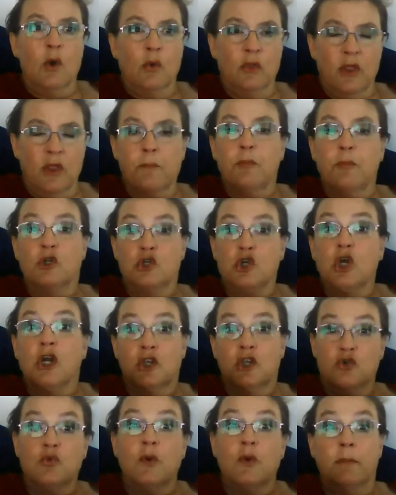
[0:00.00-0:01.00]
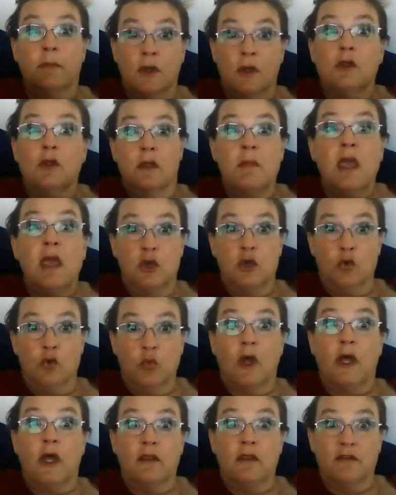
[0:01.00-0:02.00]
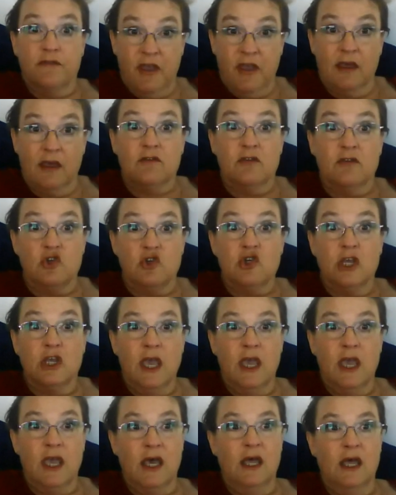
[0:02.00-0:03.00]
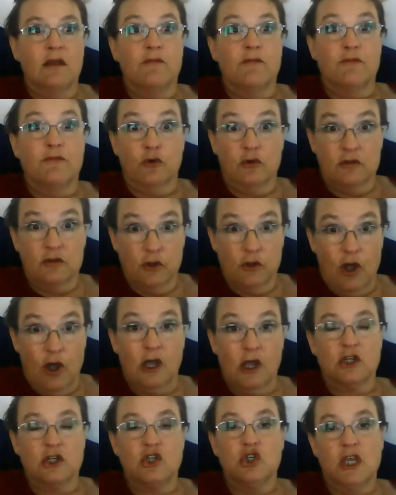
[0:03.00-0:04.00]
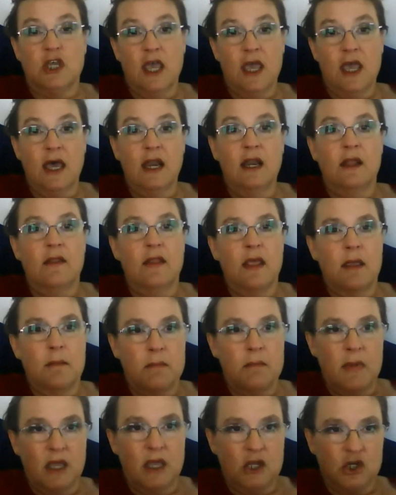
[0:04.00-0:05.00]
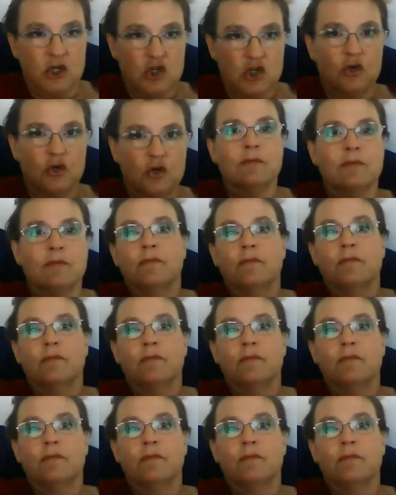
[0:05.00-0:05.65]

They put you on a treadmill and they make you run as fast as you can for as long as you can, and they measure